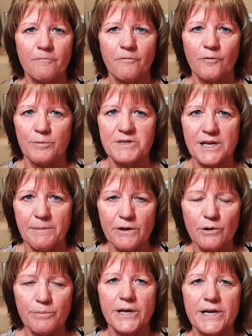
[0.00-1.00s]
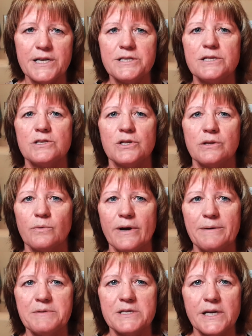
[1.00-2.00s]
from some other place to the
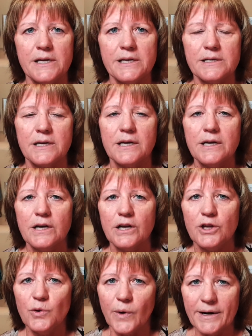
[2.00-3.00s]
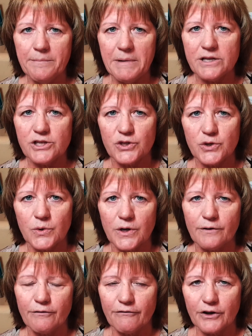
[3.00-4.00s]
website, you want to make
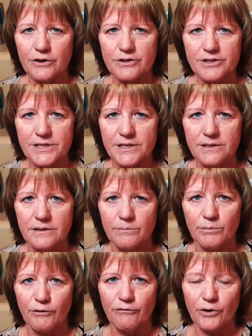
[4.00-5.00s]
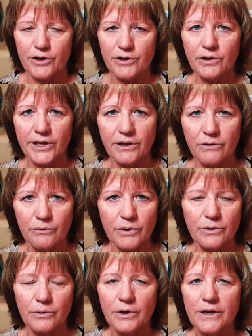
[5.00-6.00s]
sure first, before you click
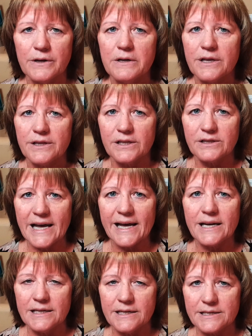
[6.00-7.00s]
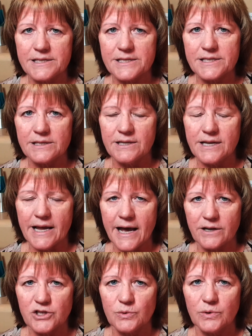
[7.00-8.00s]
through, that that is the
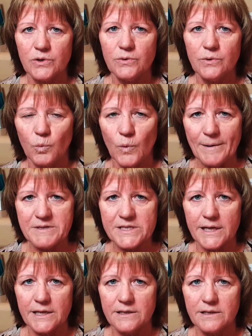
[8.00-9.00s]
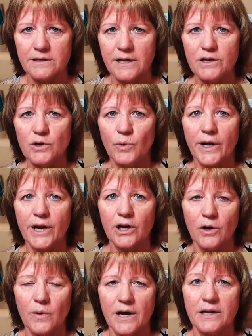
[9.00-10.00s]
actual website that you want to
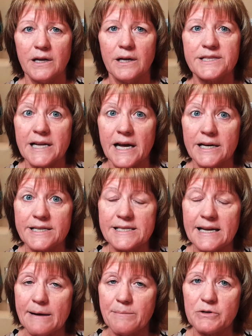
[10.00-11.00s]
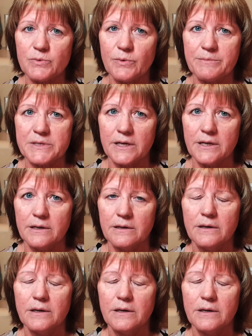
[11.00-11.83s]
go on, and it's not a scammer's website.